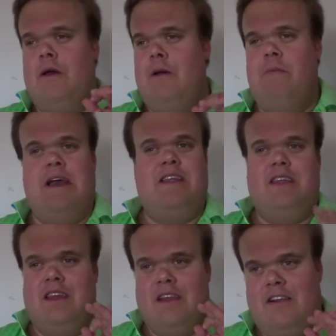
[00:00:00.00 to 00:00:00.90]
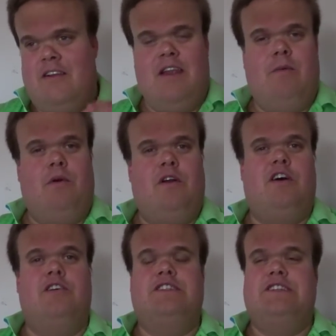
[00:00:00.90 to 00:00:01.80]
amazing, incredible
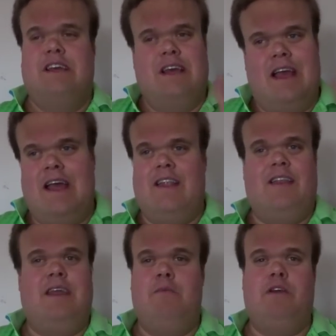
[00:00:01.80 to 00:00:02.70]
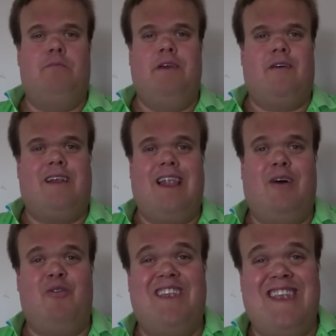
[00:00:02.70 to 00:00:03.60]
coach. And he must be on
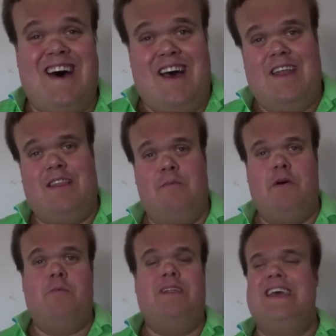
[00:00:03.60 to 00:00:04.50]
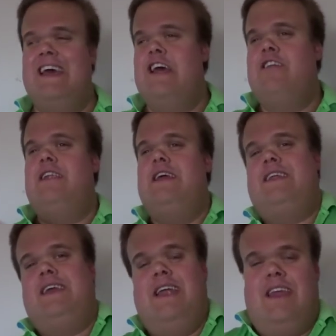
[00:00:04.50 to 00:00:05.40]
cloud nine at the moment. So
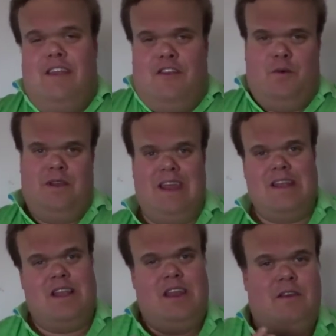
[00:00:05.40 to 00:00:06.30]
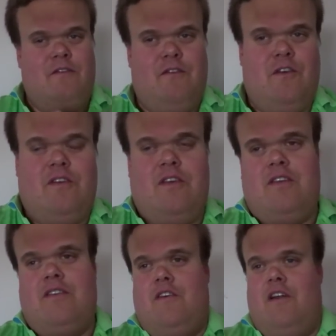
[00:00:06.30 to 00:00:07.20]
let's get into it. Italy
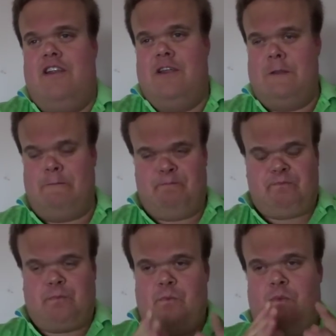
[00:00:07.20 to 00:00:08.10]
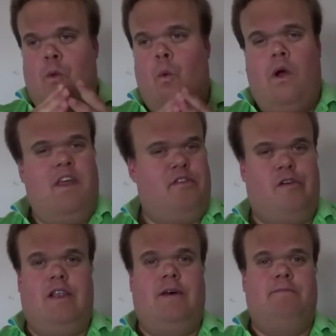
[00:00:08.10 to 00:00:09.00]
versus Scotland. What a
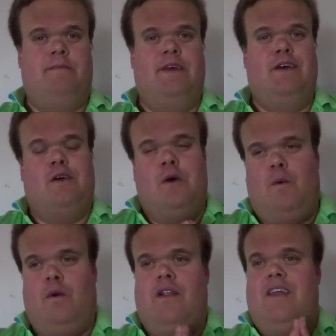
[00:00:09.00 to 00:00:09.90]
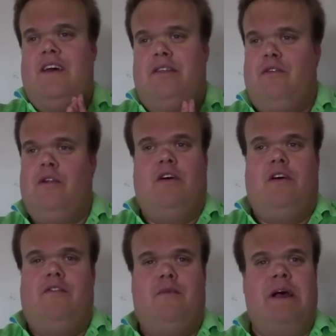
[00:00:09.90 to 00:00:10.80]
thriller. What a
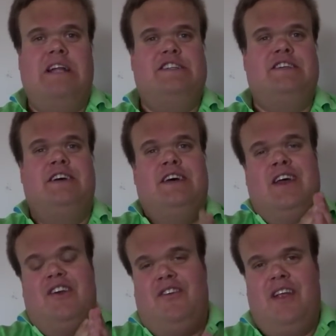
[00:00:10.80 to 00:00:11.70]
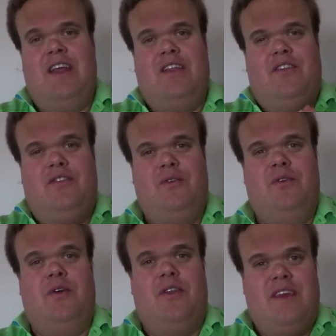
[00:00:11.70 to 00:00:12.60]
thriller of a match. Credit
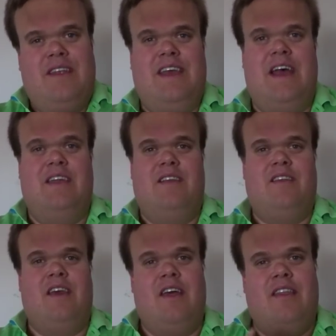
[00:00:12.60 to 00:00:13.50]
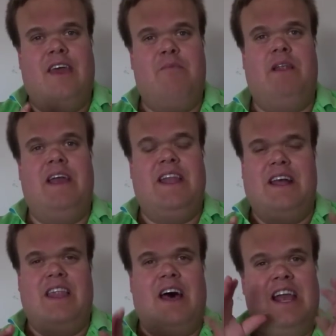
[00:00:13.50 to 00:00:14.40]
to the Italians. They played
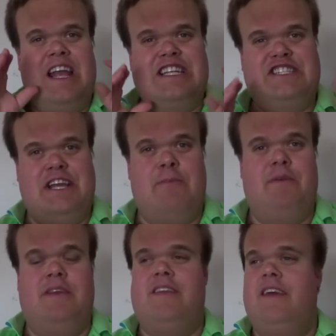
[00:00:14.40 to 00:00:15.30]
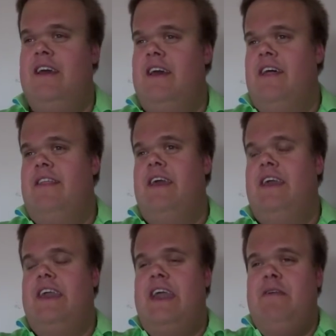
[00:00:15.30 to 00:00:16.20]
like champions.
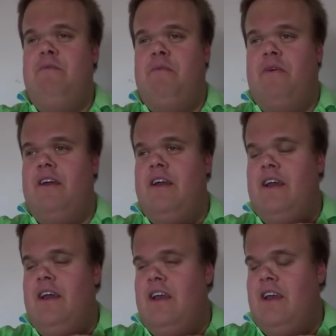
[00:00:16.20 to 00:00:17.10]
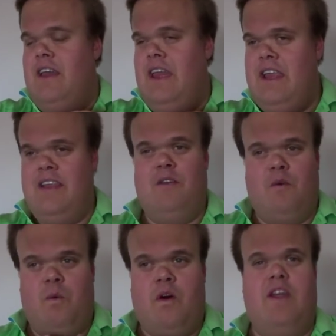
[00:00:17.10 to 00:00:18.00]
They came in
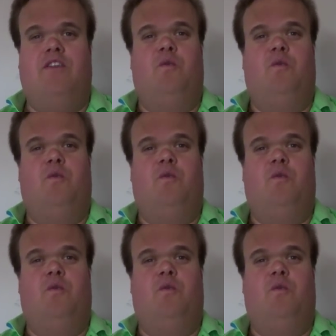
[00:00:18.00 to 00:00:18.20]
wanting to